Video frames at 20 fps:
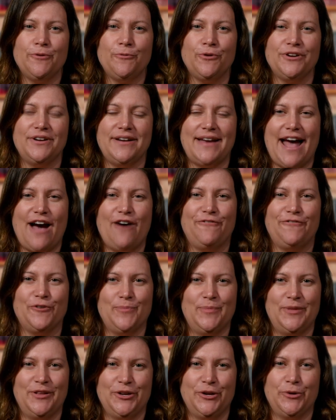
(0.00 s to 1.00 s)
we're now
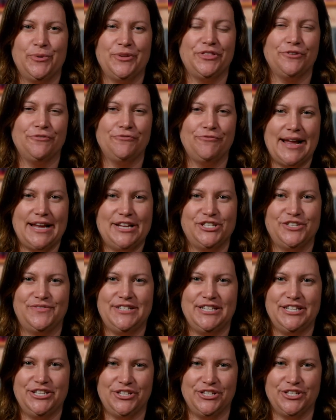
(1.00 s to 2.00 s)
familiar with the range of
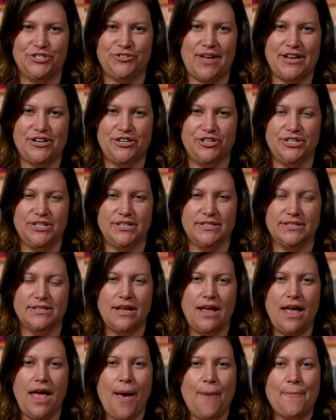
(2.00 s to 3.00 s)
teaching strategies,
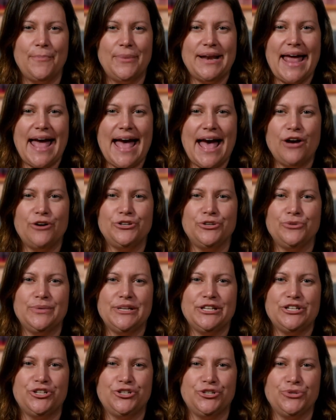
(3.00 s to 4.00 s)
but how do
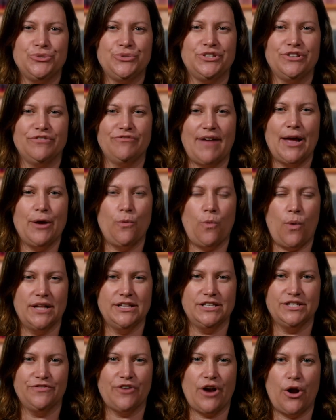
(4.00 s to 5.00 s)
we choose the right
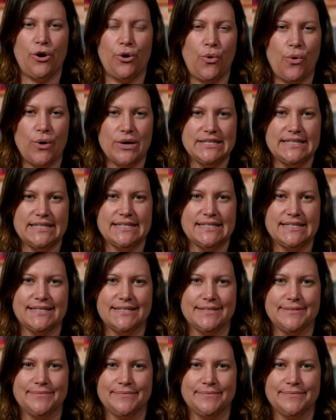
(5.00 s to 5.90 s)
ones for our courses?